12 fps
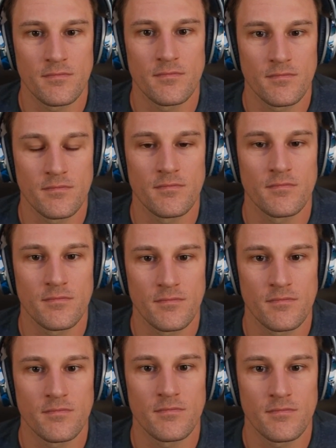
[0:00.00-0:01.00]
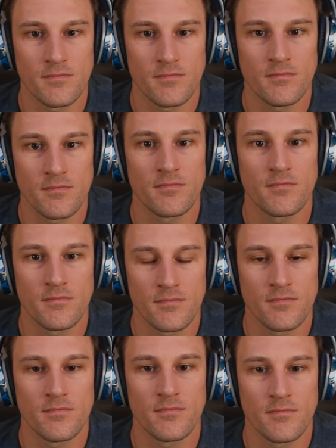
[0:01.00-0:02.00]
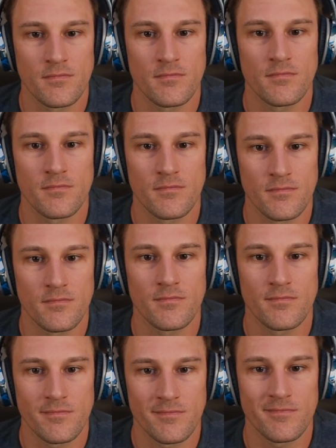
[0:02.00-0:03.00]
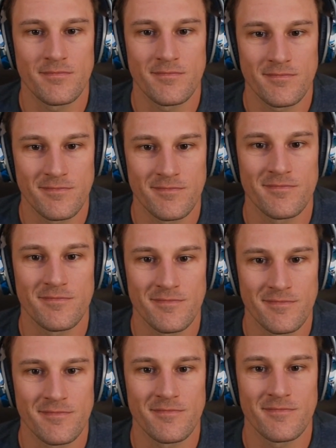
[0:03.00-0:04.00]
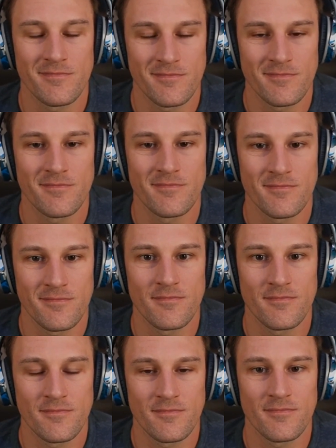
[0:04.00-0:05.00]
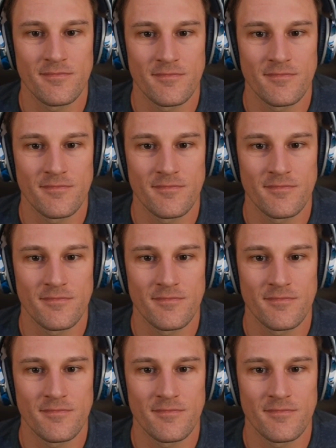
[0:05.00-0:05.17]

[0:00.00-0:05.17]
This person isn't speaking.